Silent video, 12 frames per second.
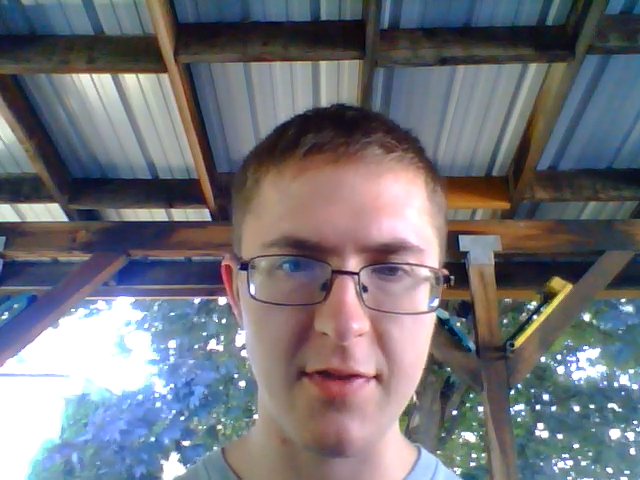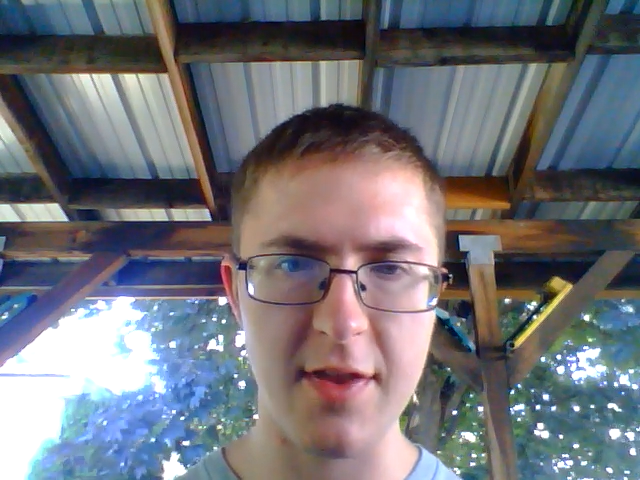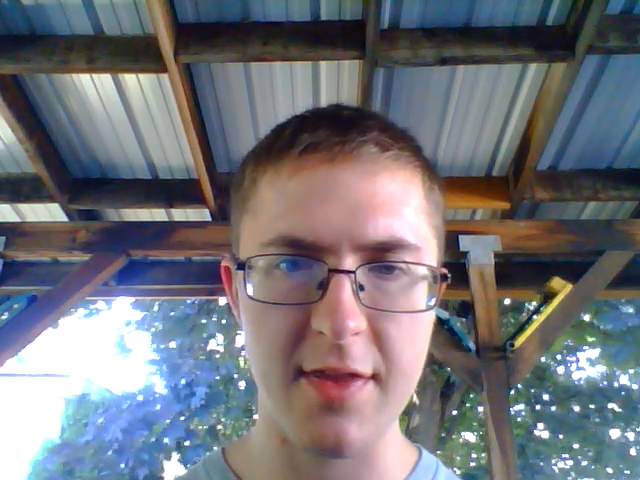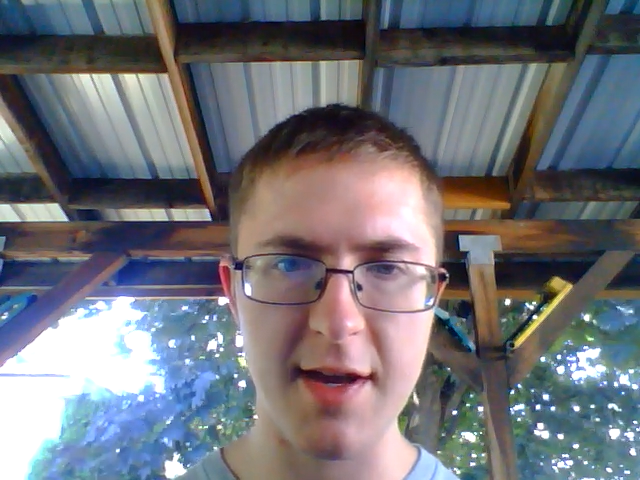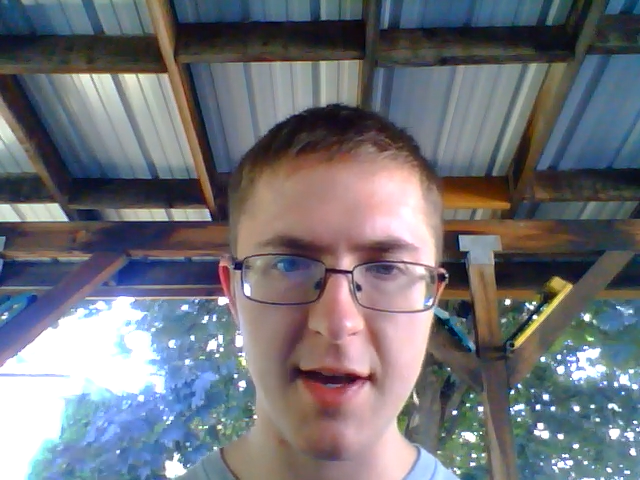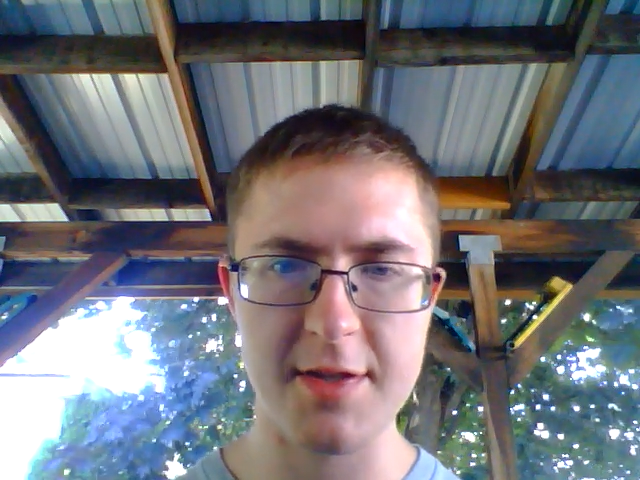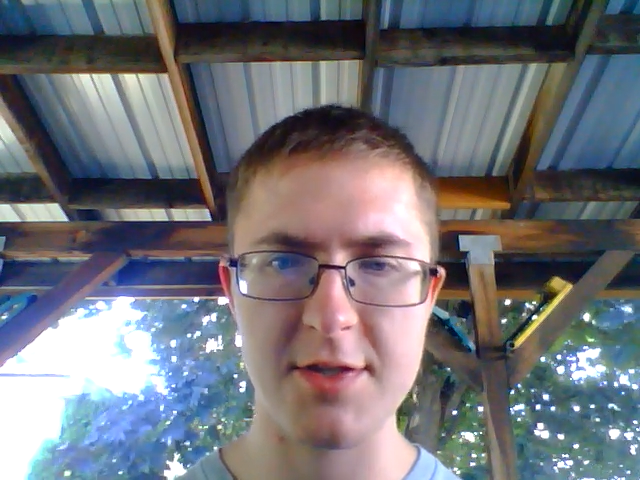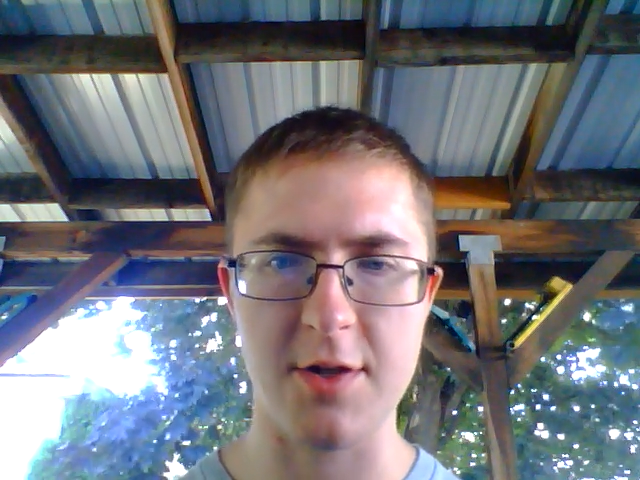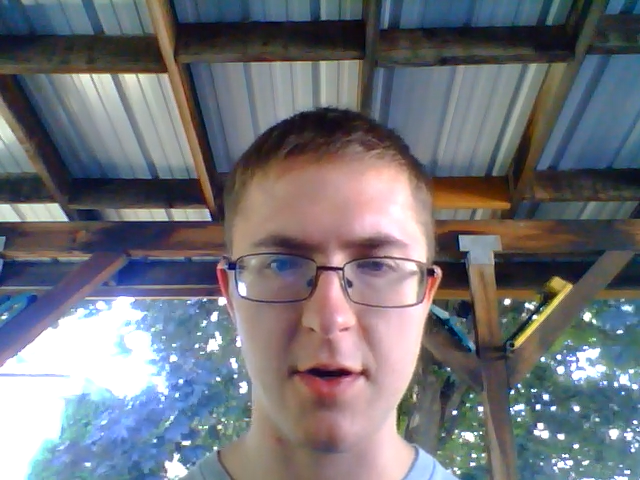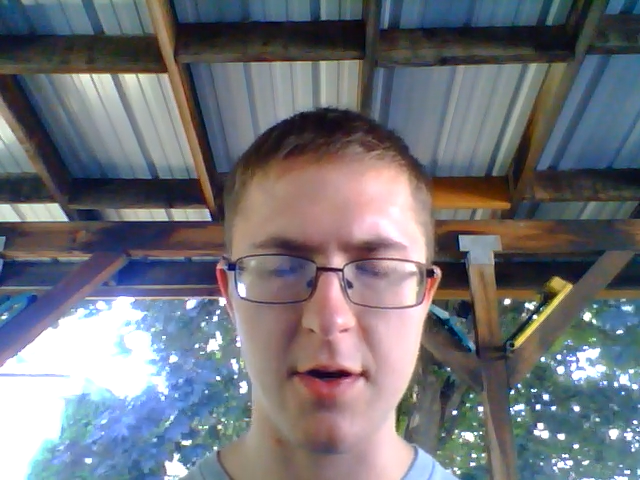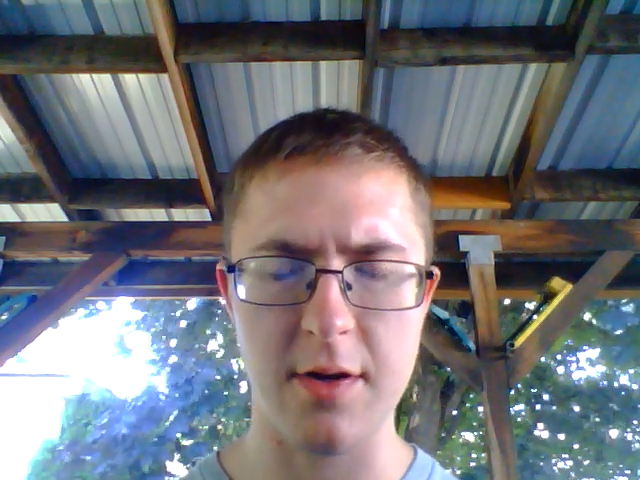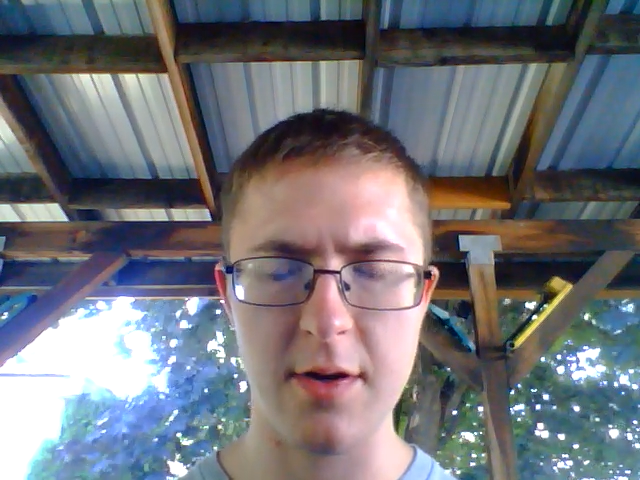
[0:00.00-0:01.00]
than the Death Star,
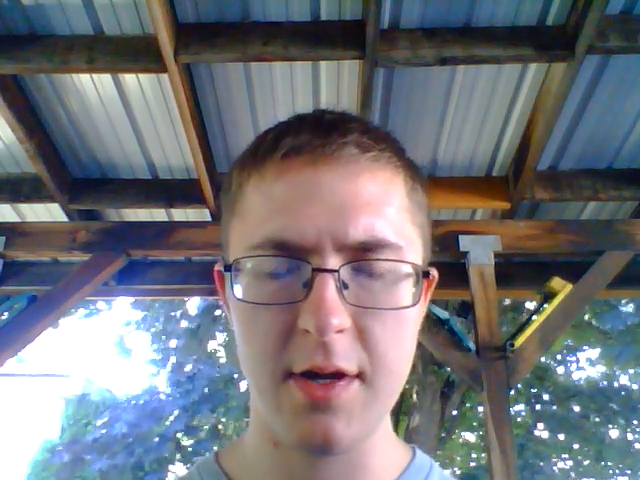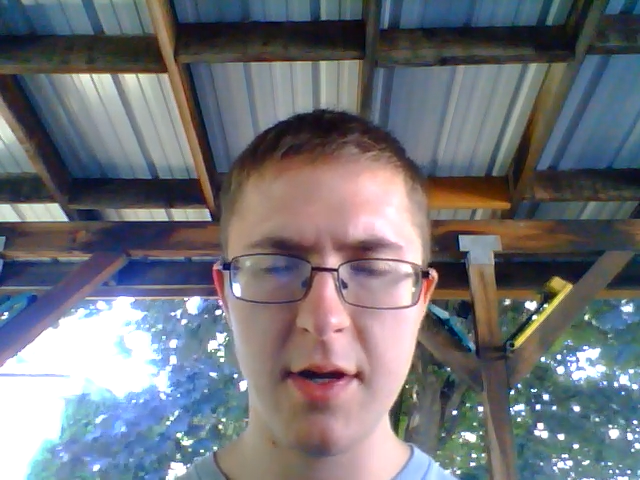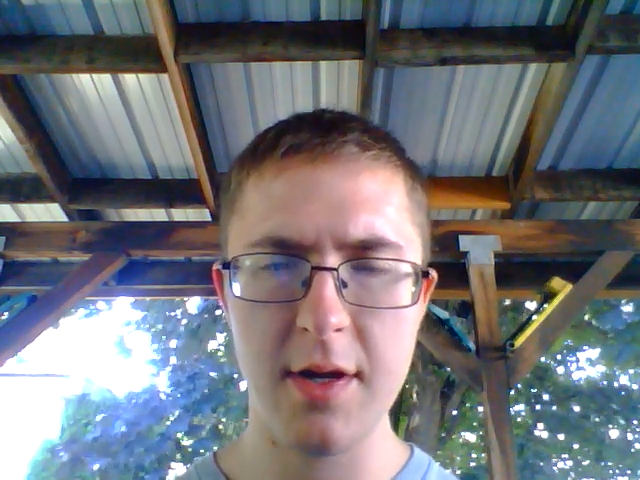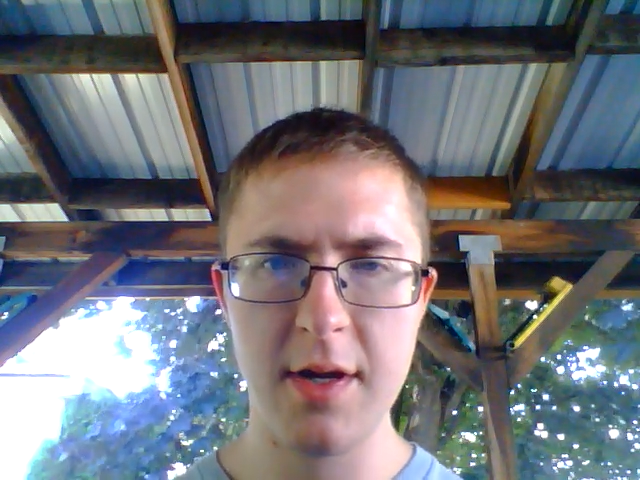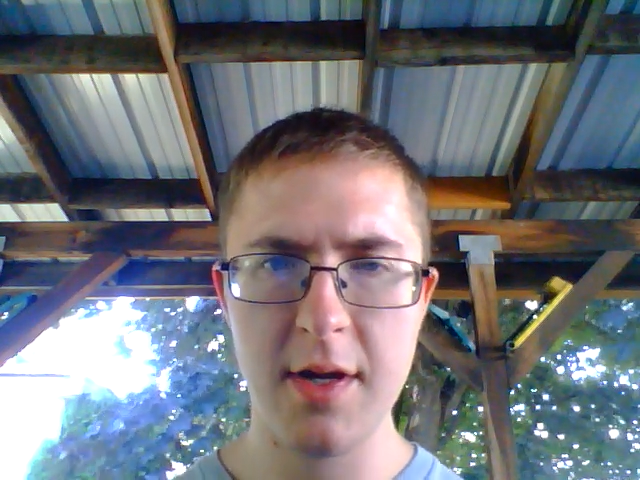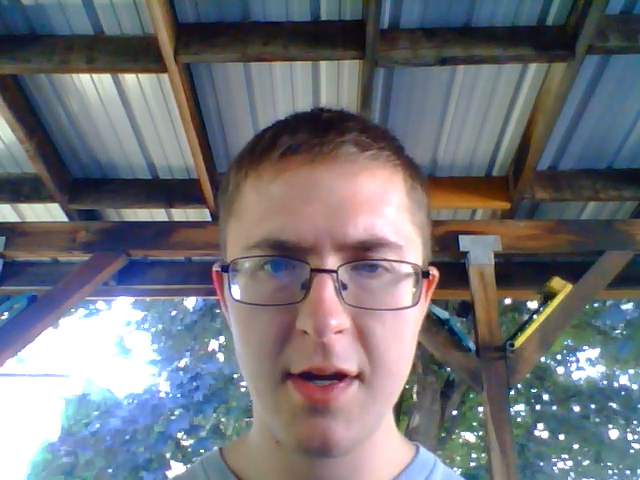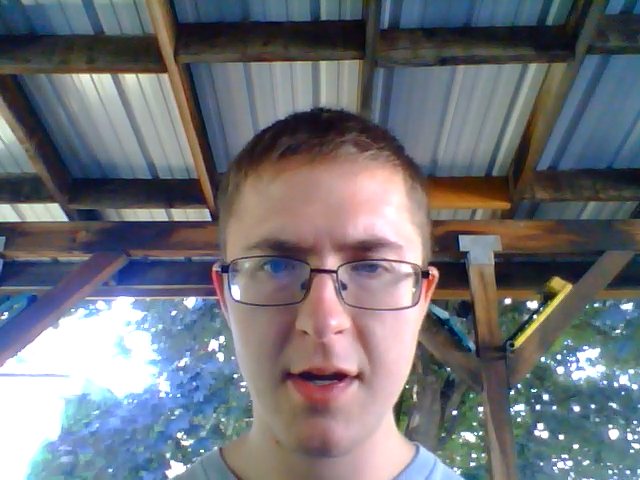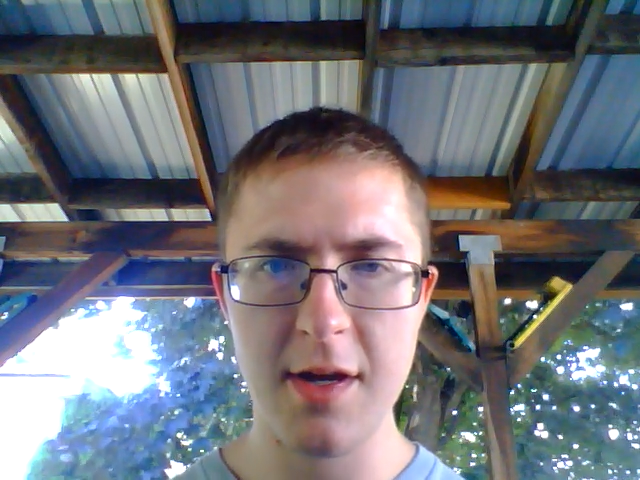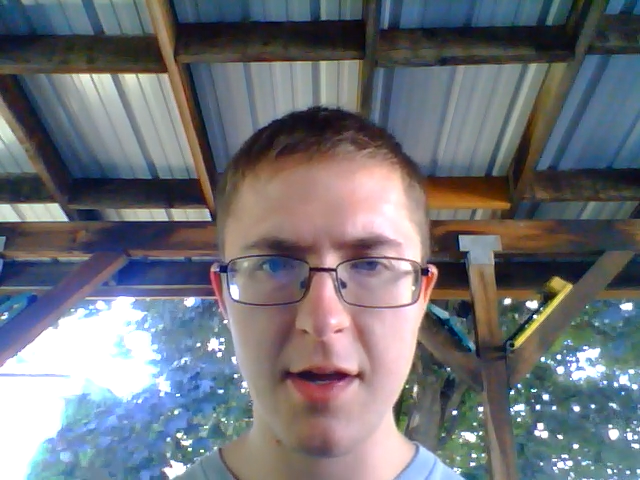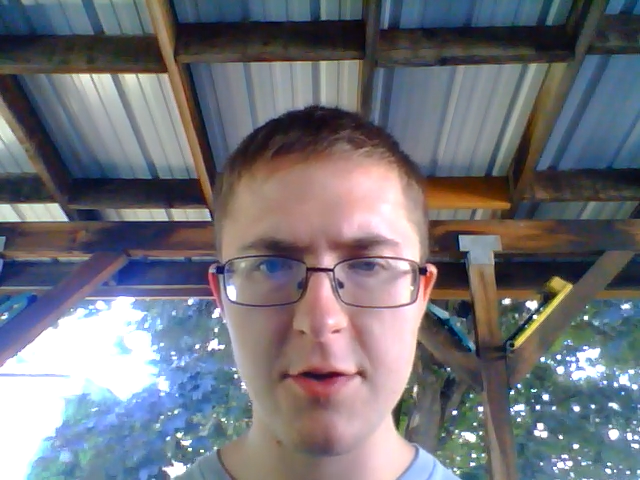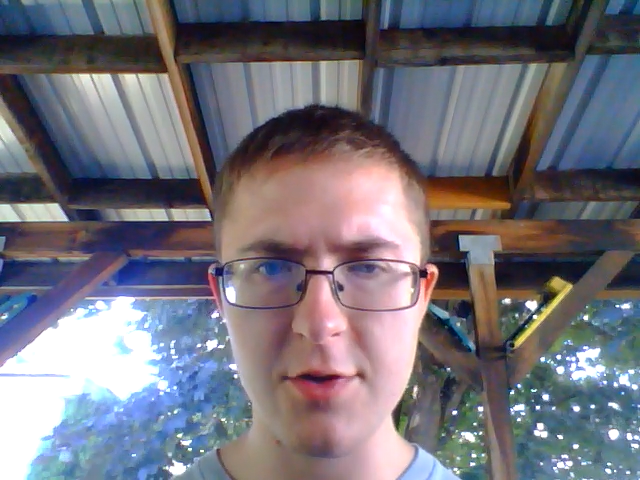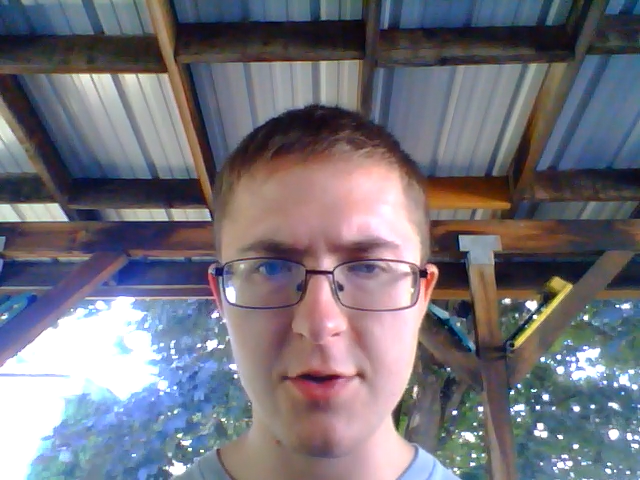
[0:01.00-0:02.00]
and
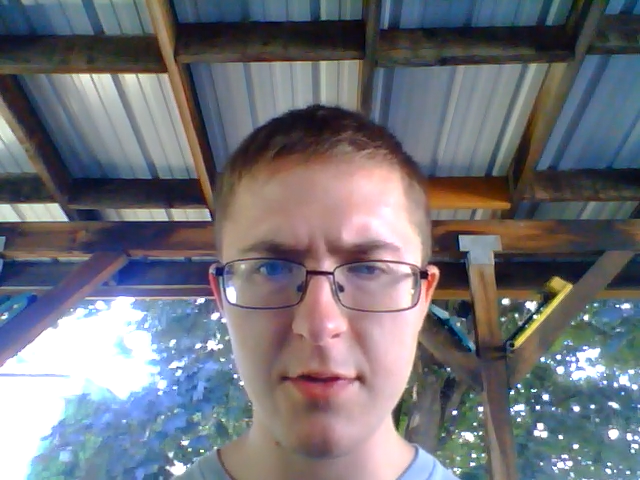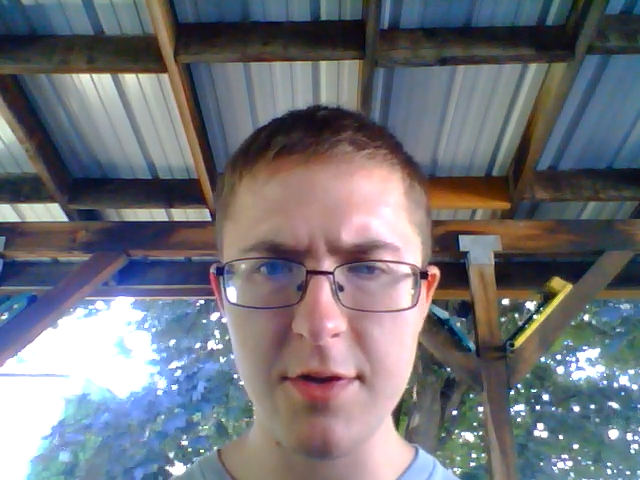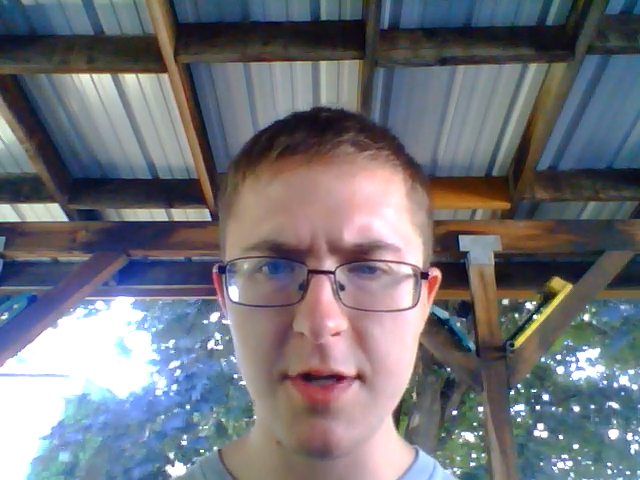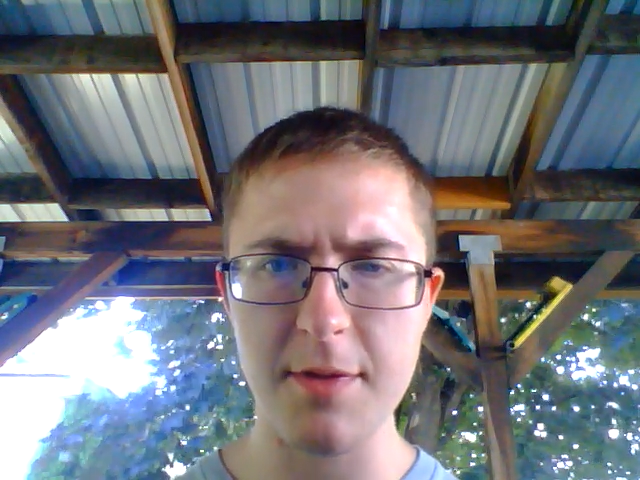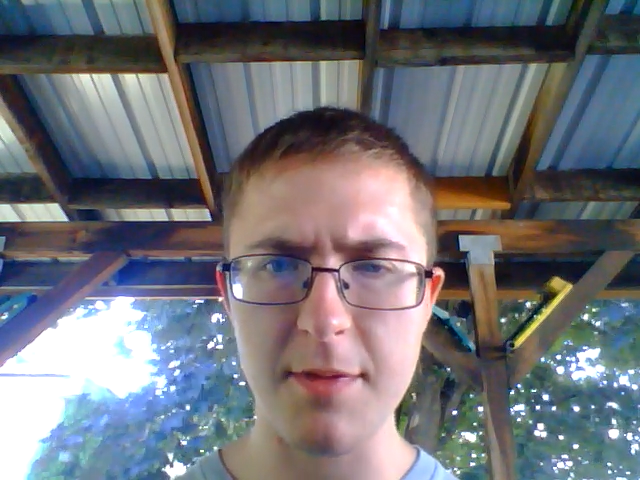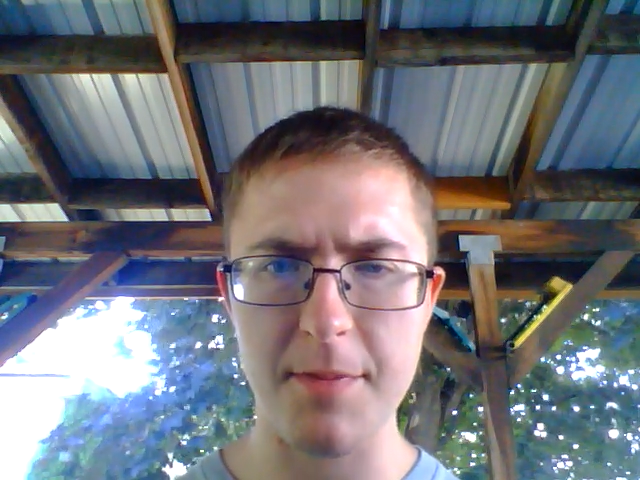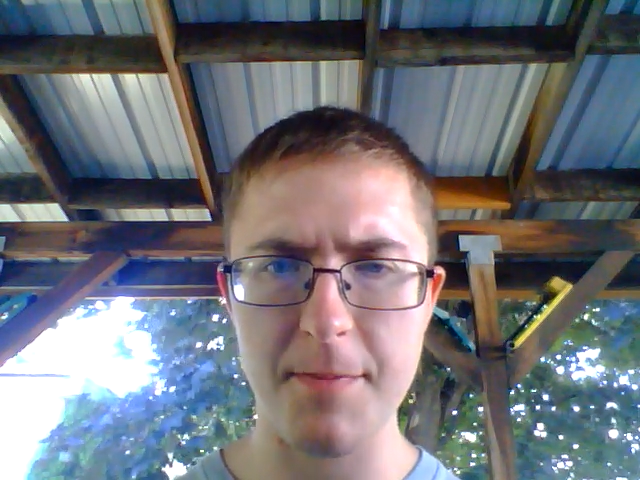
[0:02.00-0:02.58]
there's only